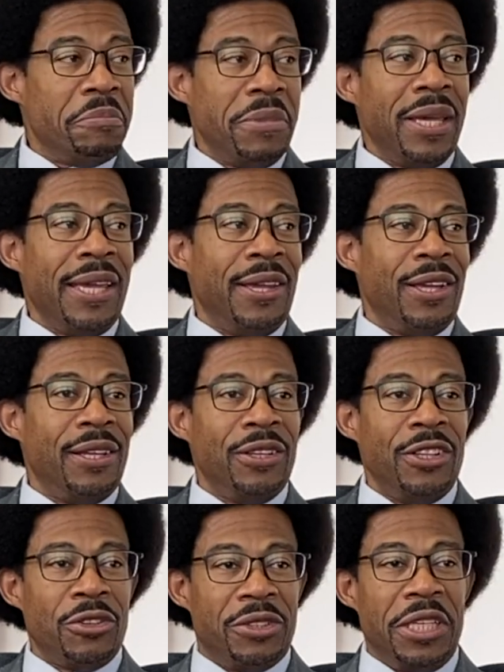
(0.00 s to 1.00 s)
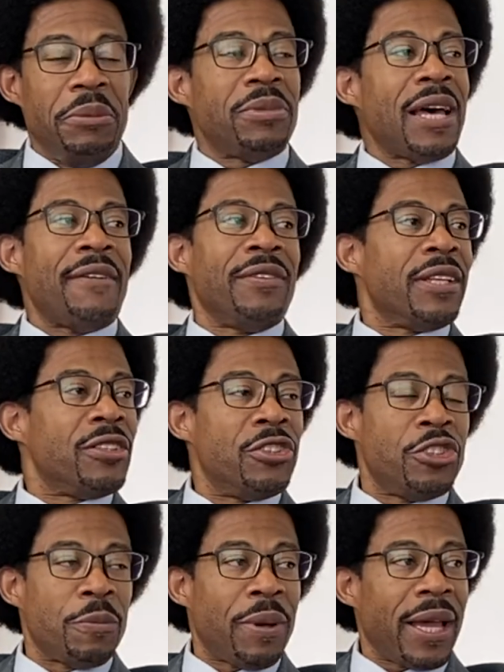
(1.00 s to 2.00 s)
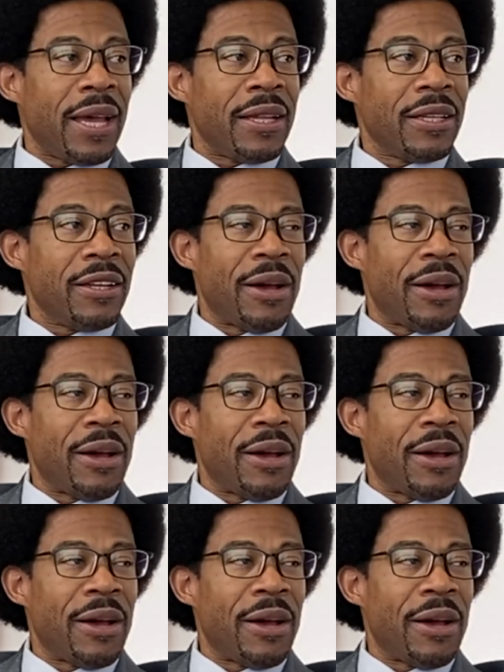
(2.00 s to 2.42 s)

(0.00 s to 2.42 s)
me, you know, deep diving into Japan.